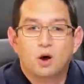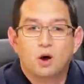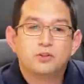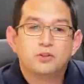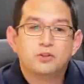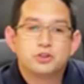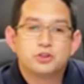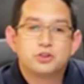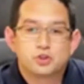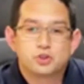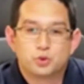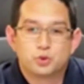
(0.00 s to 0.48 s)

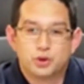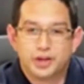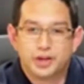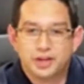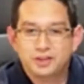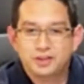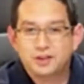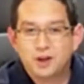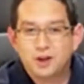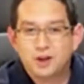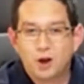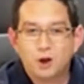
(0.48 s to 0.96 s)
On the
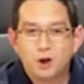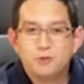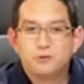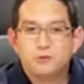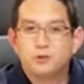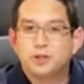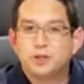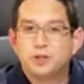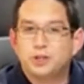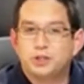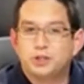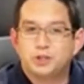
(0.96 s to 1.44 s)
screen,
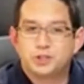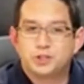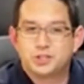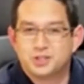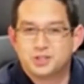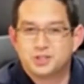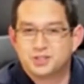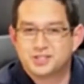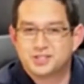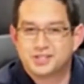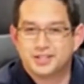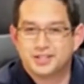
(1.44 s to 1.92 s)
hopefully you
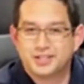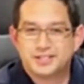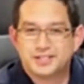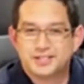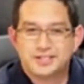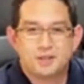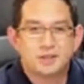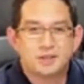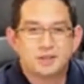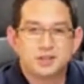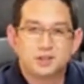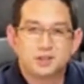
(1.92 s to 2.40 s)
should see
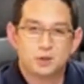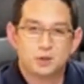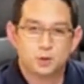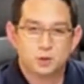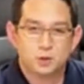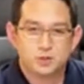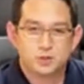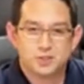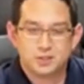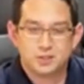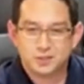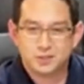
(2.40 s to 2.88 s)
something that
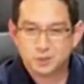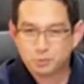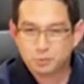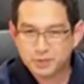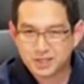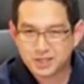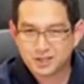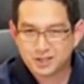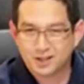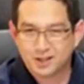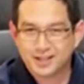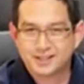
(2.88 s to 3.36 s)
looks a
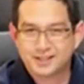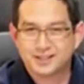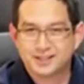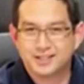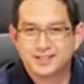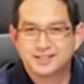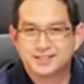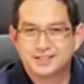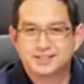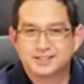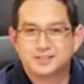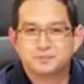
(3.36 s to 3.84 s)
little bit like
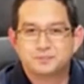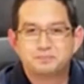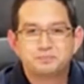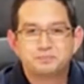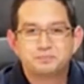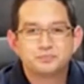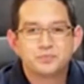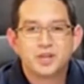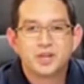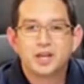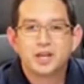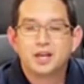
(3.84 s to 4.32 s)
this.
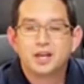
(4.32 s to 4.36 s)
